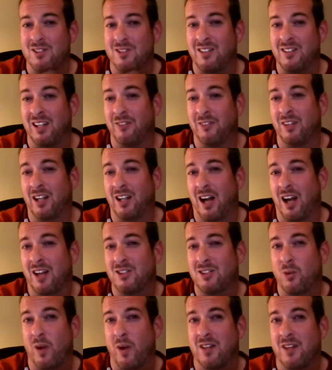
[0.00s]
giving
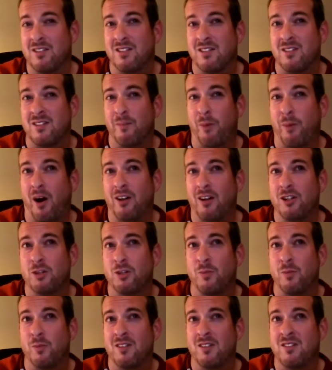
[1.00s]
consequences and
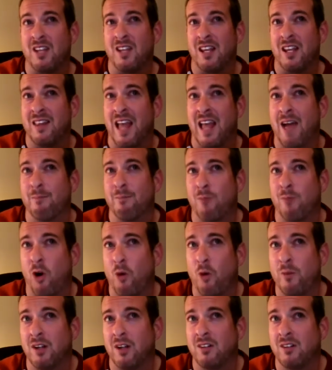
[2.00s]
punishments in that
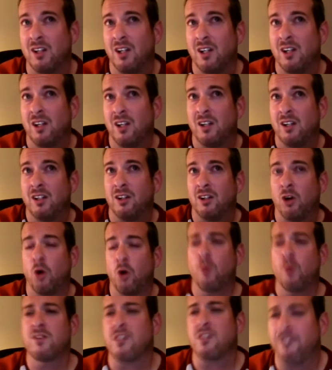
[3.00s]
moment. Who
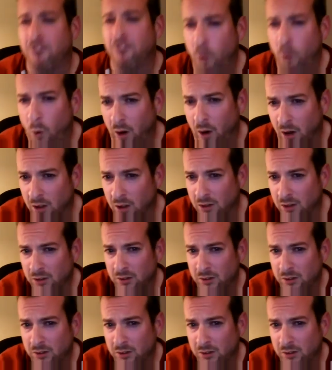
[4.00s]
was it for?